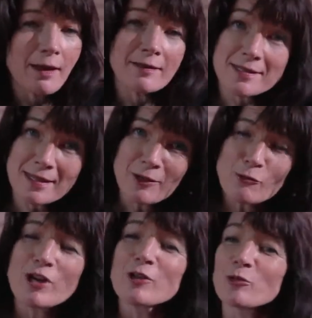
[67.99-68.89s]
And the
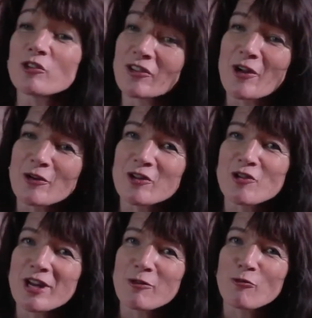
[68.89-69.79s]
second race, which he's currently
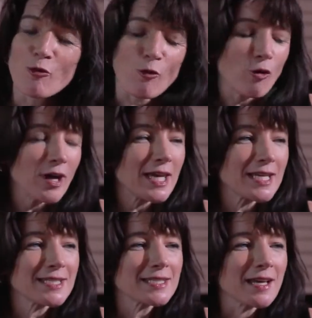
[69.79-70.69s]
training for,
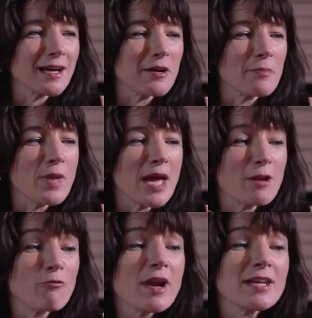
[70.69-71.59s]
is um,
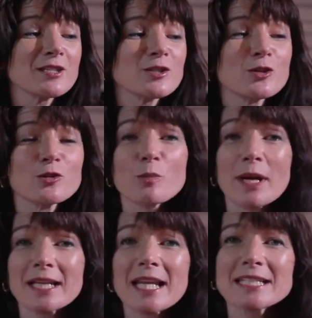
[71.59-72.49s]
a race to the
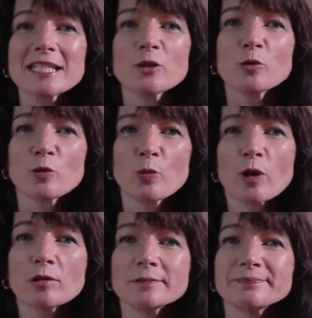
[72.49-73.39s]
magnetic North
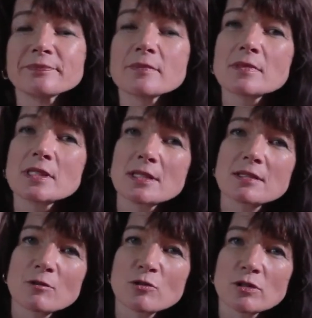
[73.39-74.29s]
Pole,
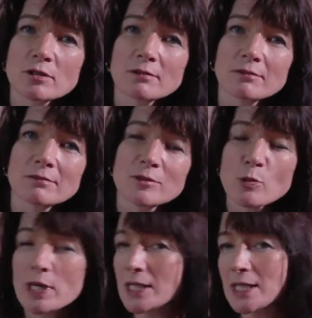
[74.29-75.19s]

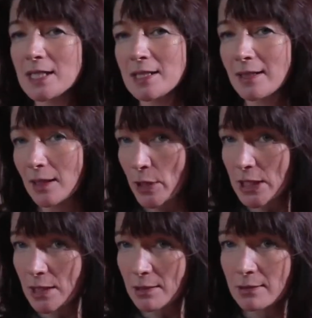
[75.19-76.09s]
620
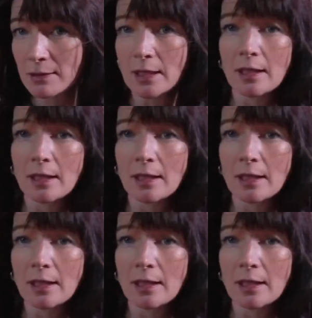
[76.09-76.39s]
kilometres,